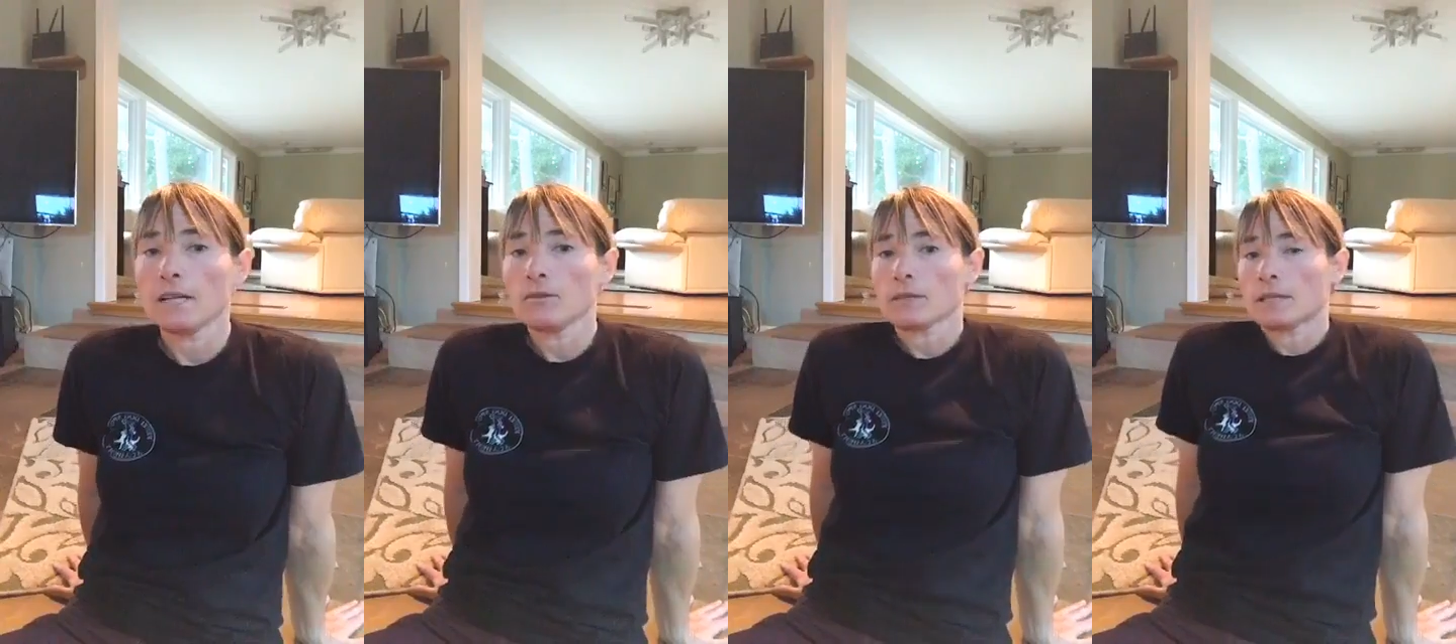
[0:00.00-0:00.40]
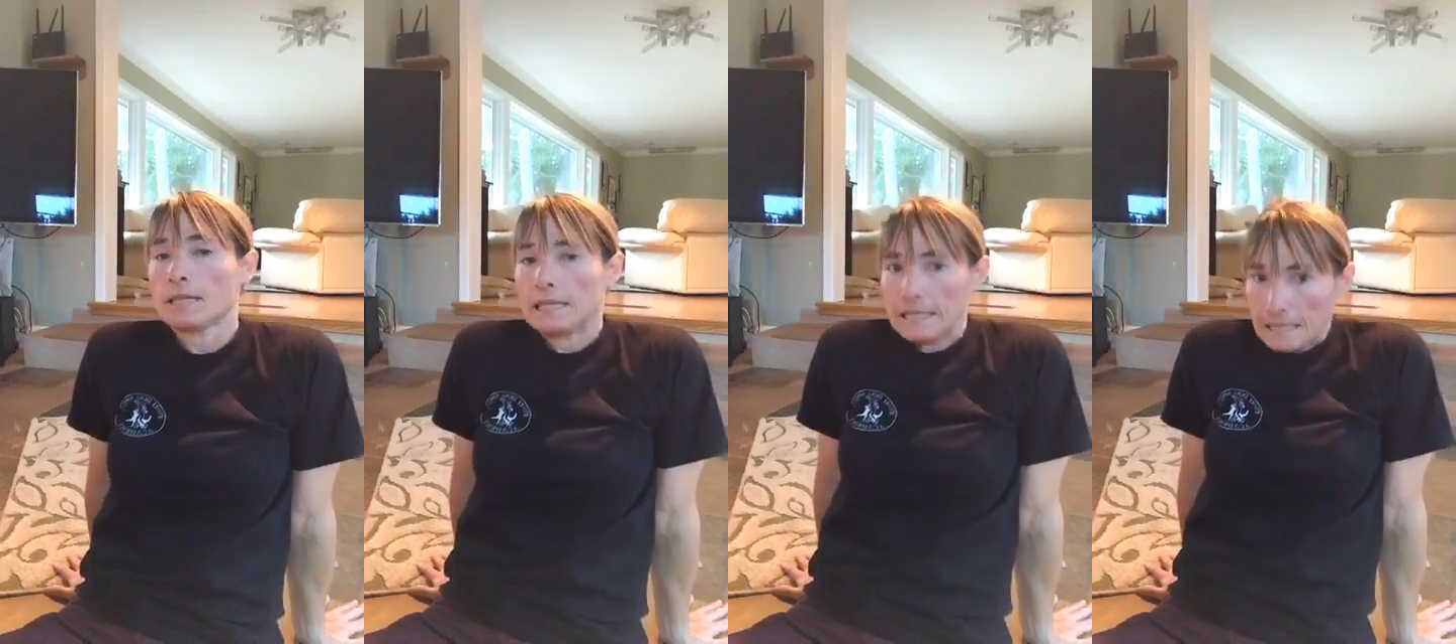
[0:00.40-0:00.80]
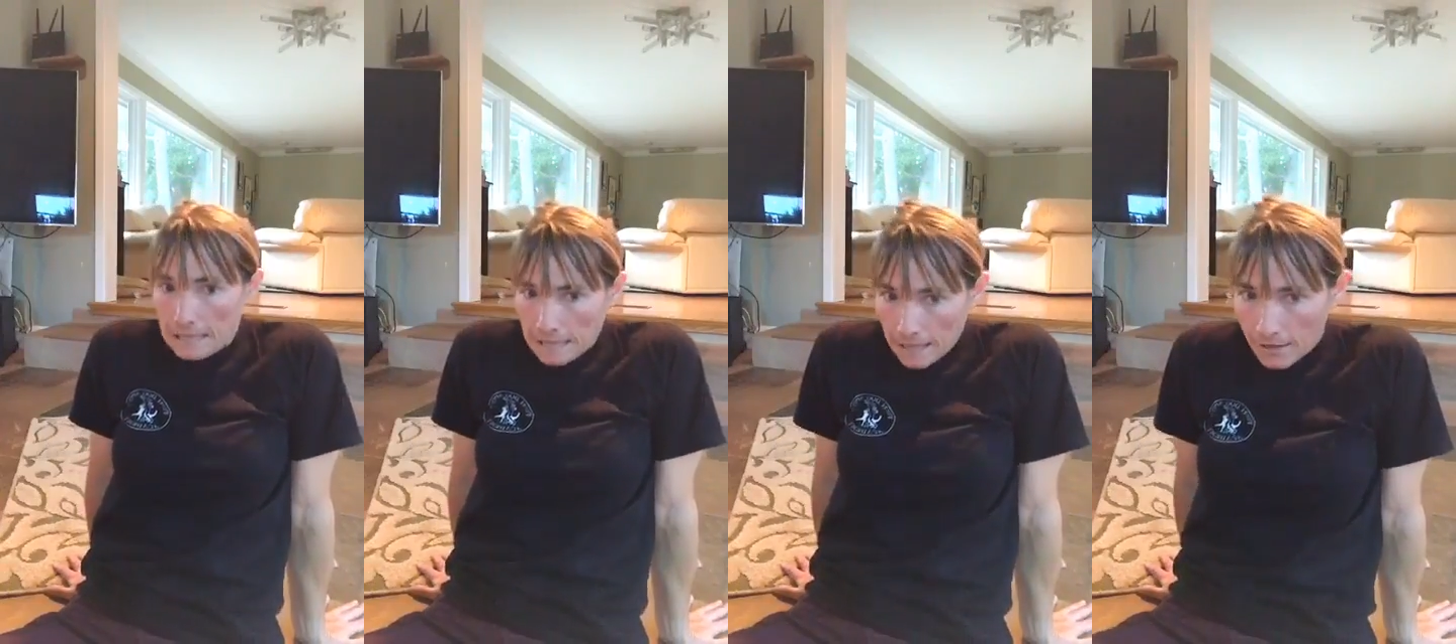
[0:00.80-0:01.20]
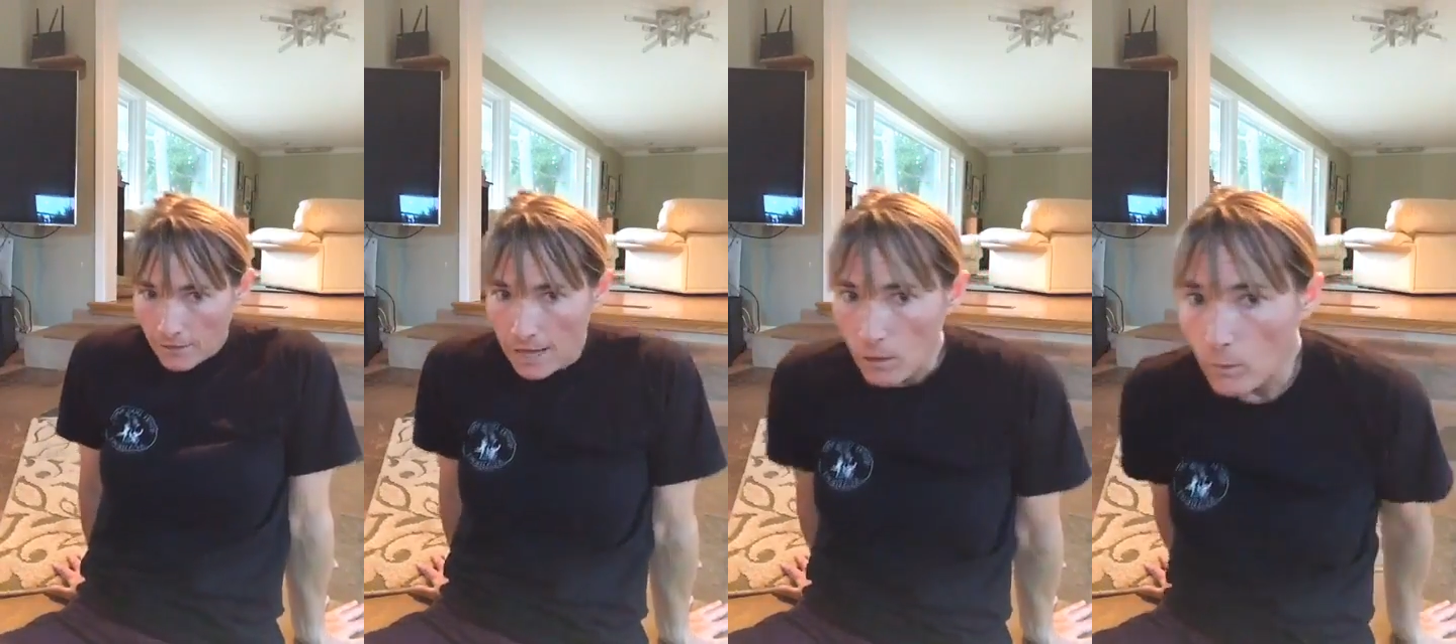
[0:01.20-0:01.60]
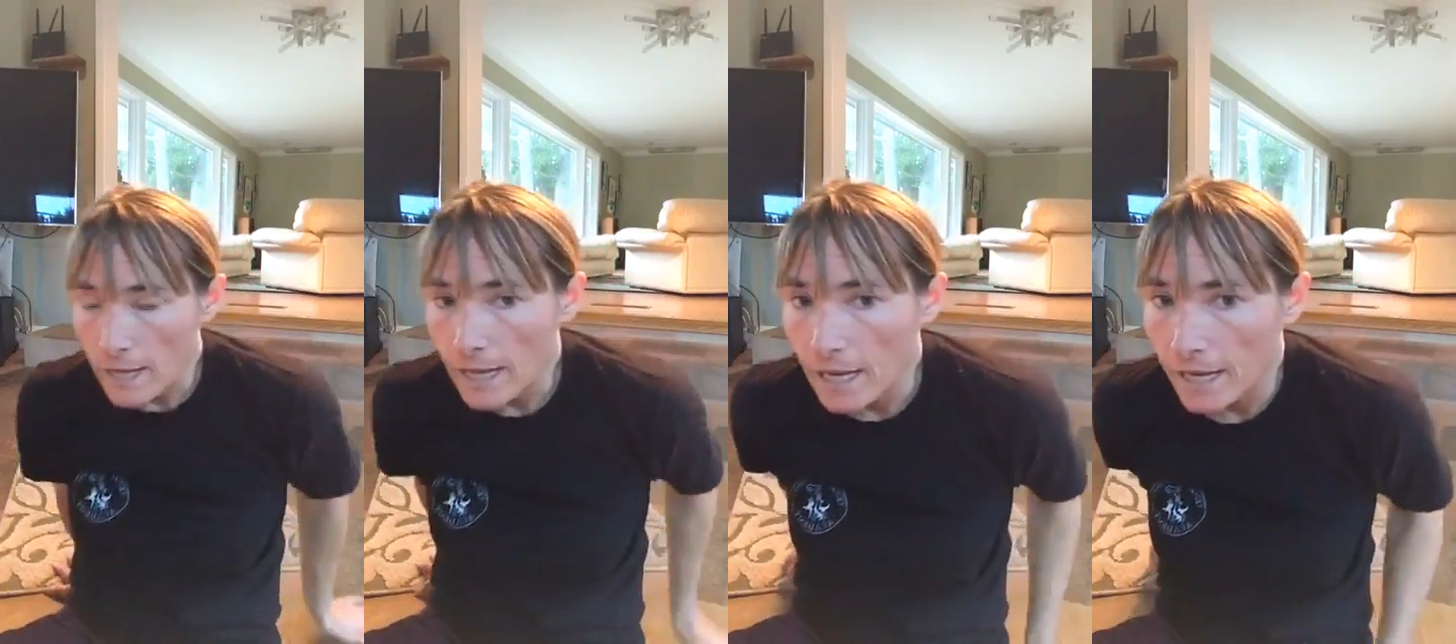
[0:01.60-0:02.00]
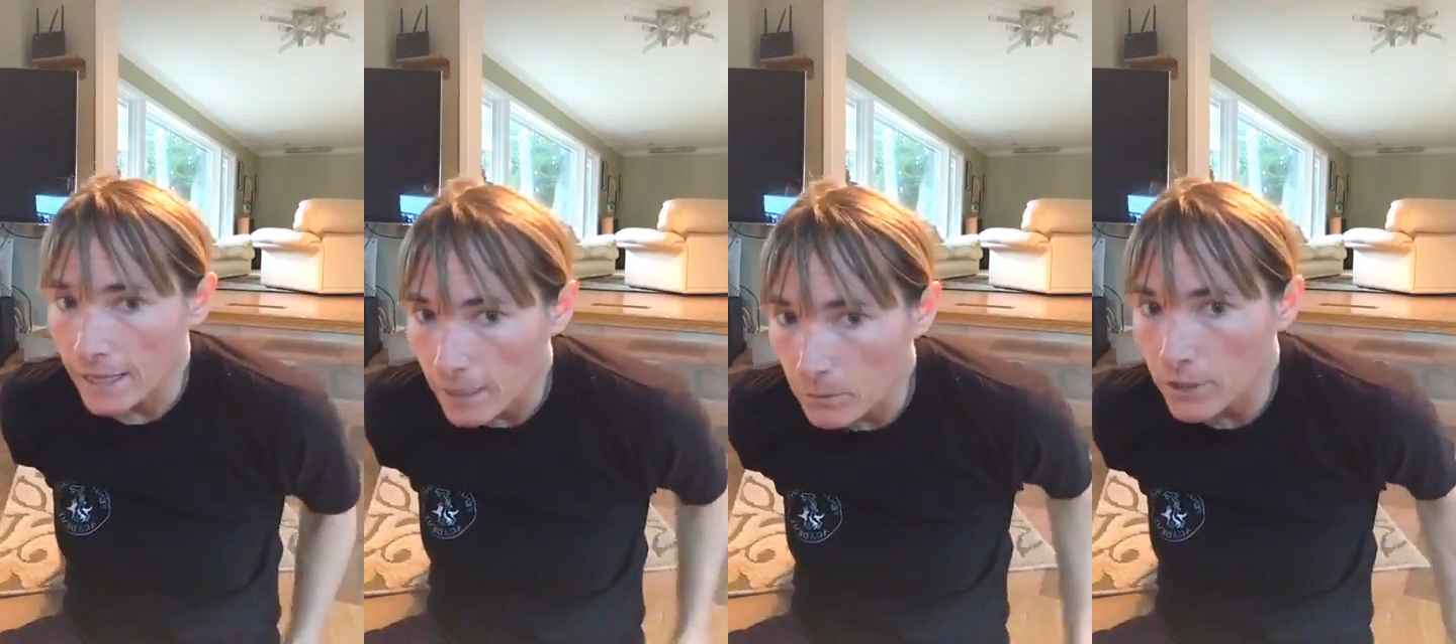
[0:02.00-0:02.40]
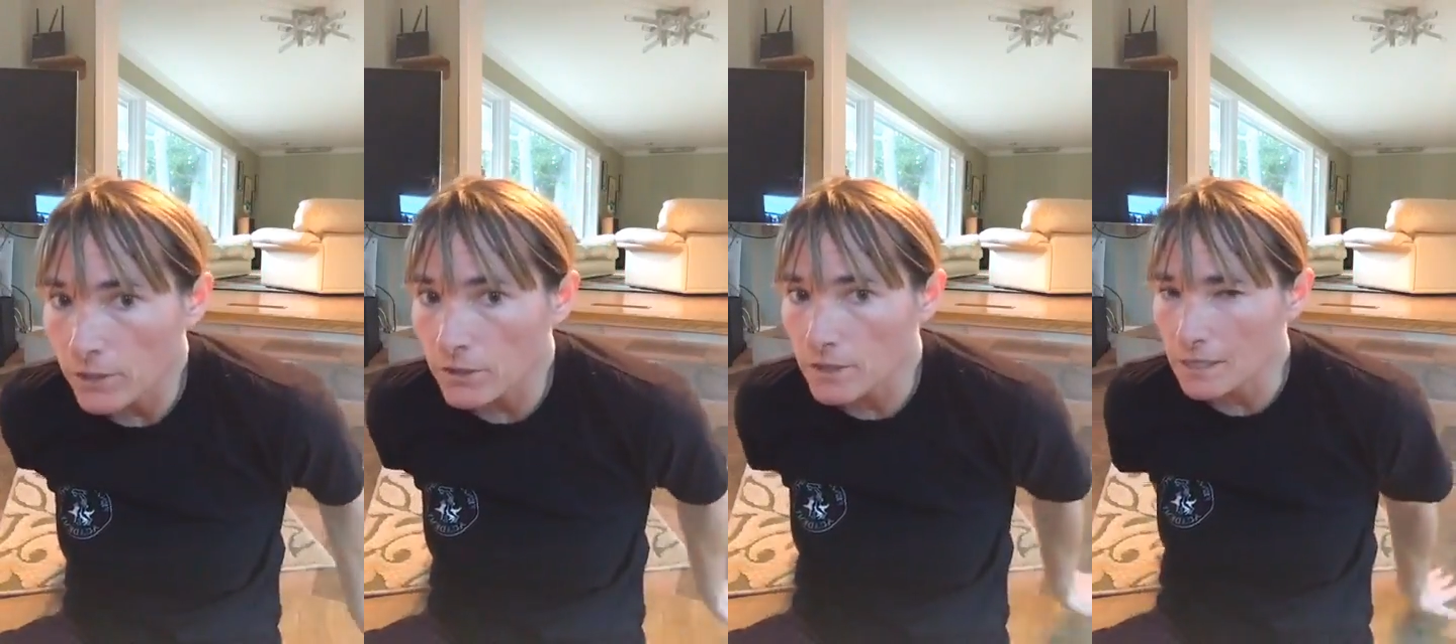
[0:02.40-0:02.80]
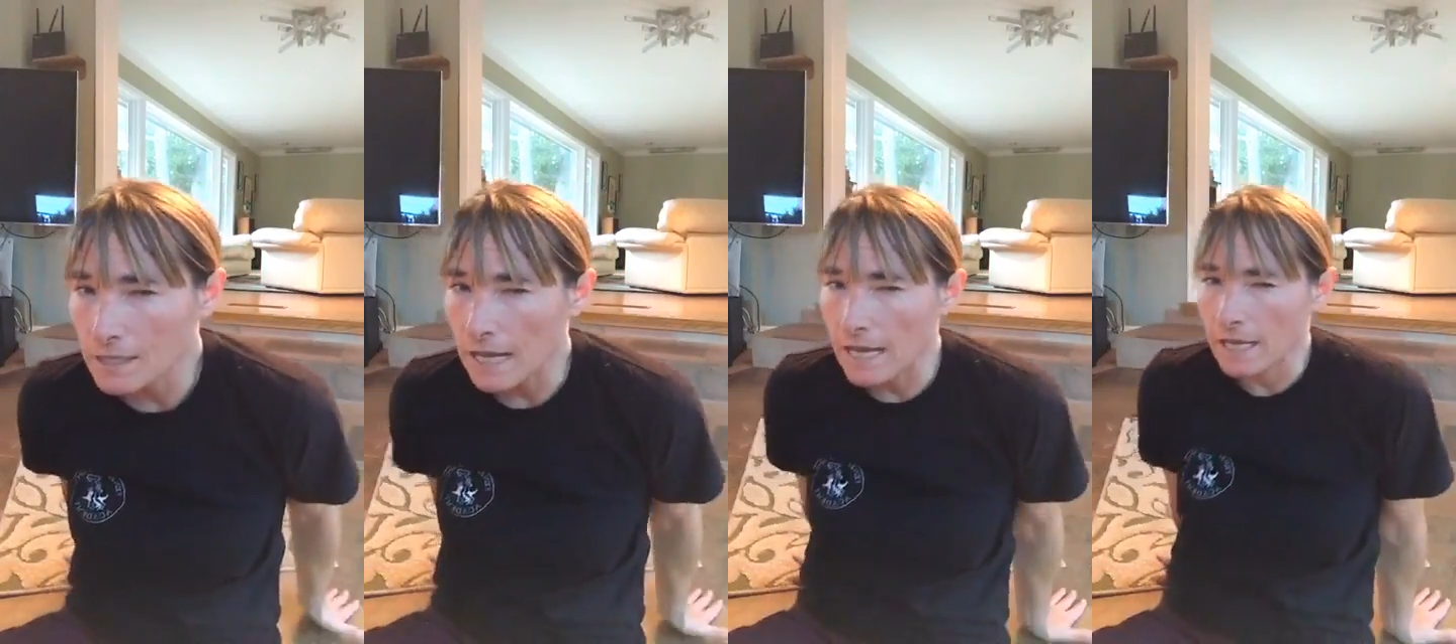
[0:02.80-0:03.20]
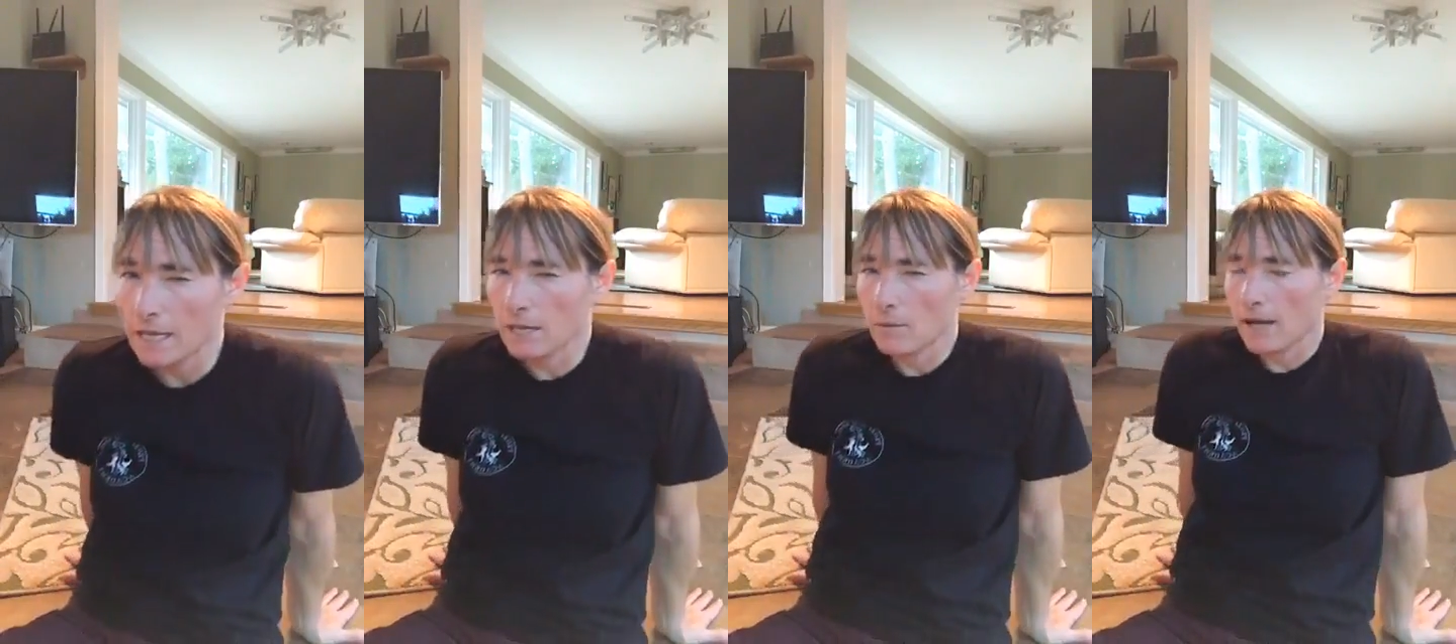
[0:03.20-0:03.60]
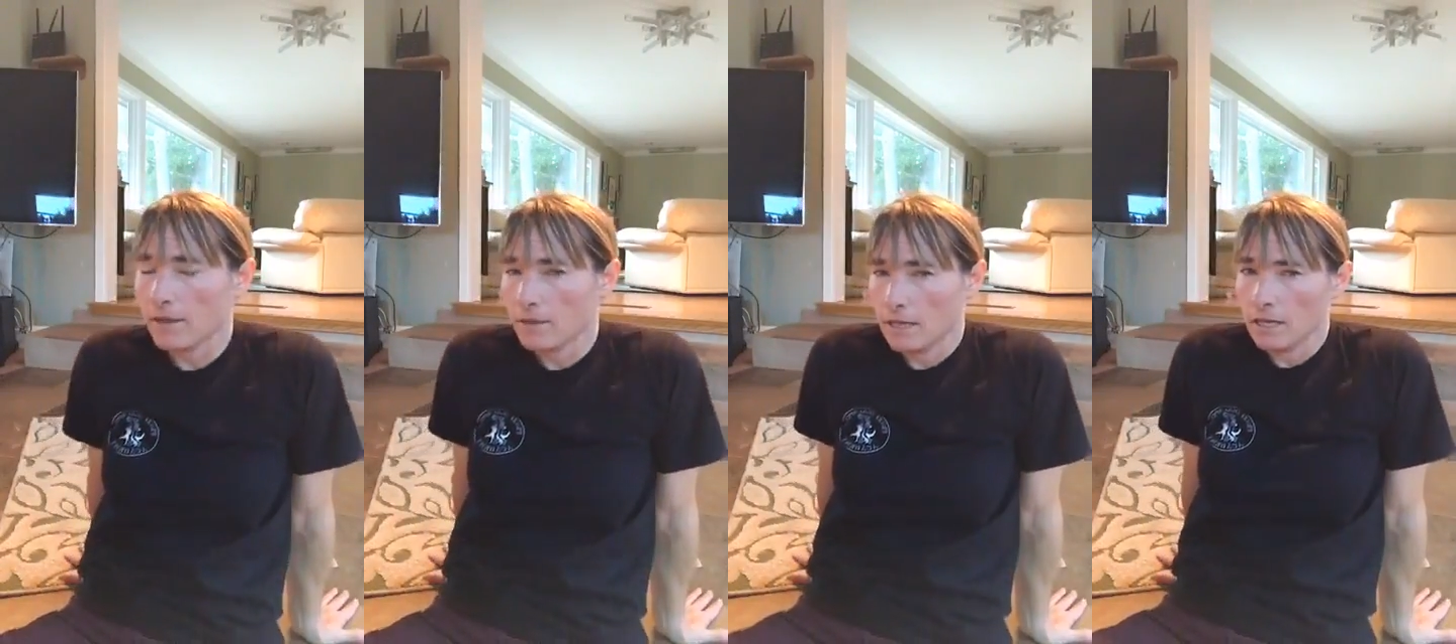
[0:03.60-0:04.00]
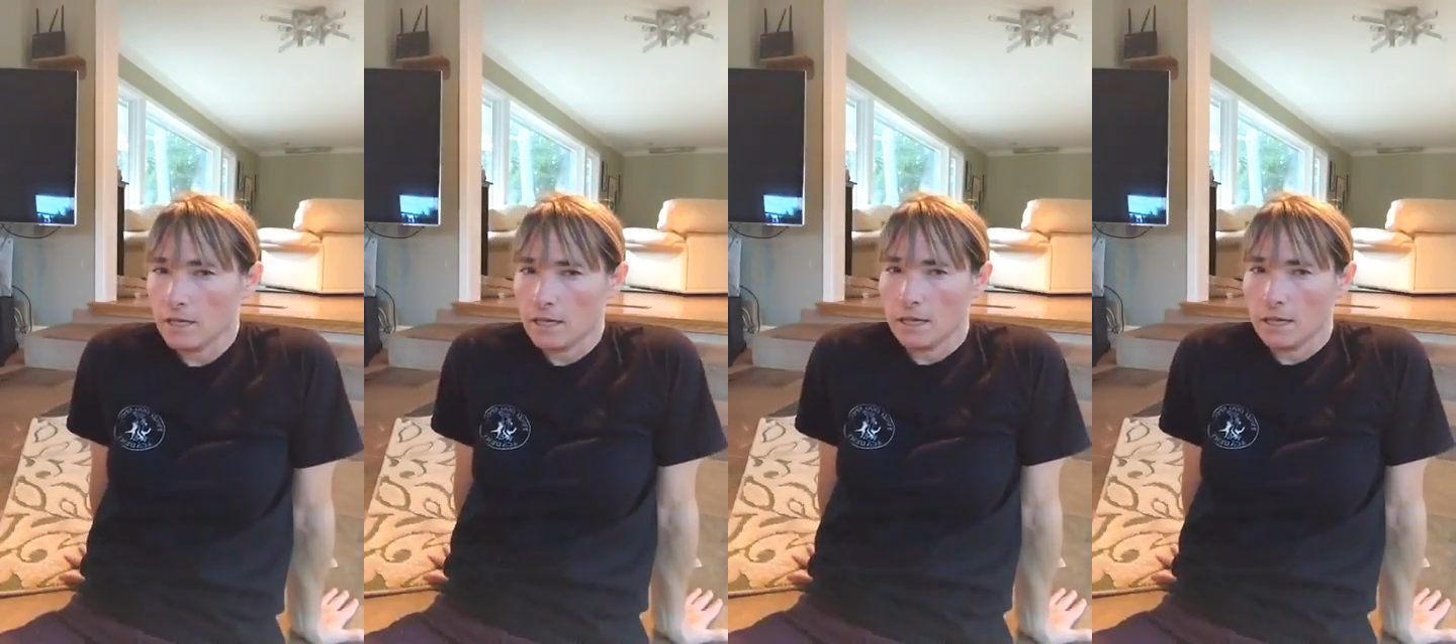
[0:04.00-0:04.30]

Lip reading: don't think that way. I hear what you're saying. I think